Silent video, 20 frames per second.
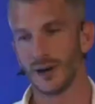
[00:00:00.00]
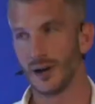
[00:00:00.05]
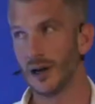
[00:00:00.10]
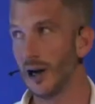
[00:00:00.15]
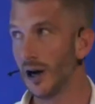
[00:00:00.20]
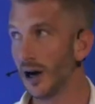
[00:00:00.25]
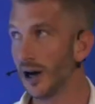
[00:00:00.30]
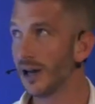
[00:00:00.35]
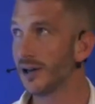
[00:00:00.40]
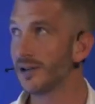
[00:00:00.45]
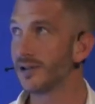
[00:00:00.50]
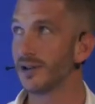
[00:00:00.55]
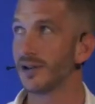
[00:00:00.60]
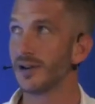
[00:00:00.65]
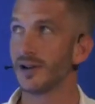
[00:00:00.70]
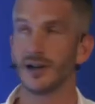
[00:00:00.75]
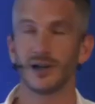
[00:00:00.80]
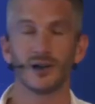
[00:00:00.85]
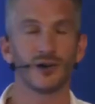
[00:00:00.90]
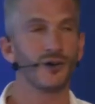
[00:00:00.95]
Light
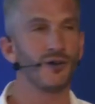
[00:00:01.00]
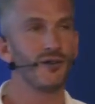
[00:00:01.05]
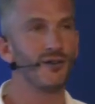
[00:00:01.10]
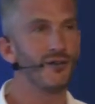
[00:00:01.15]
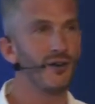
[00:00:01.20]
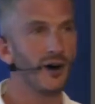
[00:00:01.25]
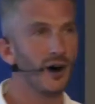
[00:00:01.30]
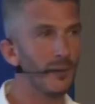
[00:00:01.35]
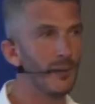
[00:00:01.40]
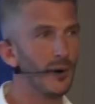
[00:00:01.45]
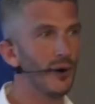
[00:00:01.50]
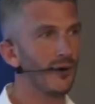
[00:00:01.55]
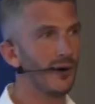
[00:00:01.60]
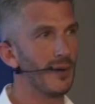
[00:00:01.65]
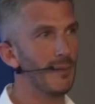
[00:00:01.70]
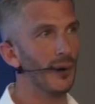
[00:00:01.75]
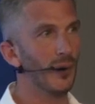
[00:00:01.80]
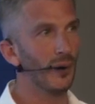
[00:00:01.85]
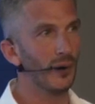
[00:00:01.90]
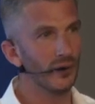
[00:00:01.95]
is far more
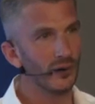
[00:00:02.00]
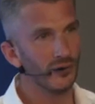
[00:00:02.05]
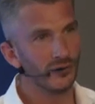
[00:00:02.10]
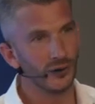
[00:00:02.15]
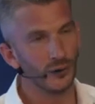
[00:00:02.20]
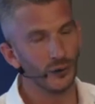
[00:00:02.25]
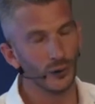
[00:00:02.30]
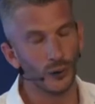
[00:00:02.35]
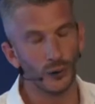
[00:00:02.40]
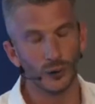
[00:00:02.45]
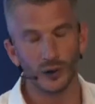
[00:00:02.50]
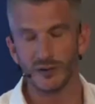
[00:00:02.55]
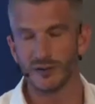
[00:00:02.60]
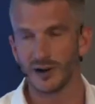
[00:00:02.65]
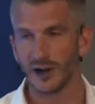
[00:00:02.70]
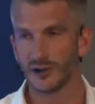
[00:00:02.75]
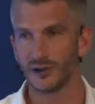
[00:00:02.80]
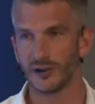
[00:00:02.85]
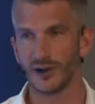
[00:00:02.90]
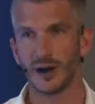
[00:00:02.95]
important to all of
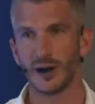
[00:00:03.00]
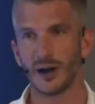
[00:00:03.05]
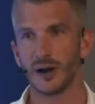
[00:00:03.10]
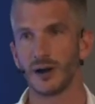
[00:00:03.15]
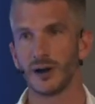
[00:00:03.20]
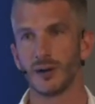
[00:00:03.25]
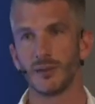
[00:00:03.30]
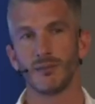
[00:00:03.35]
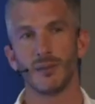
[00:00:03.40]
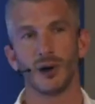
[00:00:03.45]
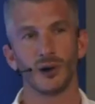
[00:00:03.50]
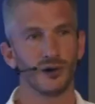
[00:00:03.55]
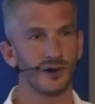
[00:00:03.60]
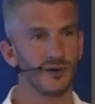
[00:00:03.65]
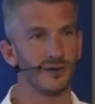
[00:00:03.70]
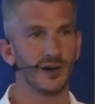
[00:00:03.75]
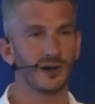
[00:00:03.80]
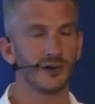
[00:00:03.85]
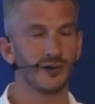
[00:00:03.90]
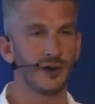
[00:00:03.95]
us than most
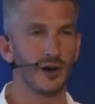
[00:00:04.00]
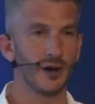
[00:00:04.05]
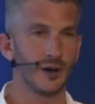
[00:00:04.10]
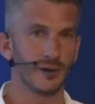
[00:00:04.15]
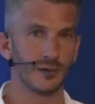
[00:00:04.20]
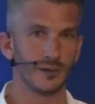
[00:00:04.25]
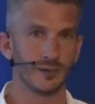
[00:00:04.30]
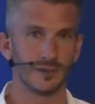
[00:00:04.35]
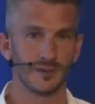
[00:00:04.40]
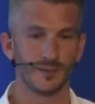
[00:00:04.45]
of us know.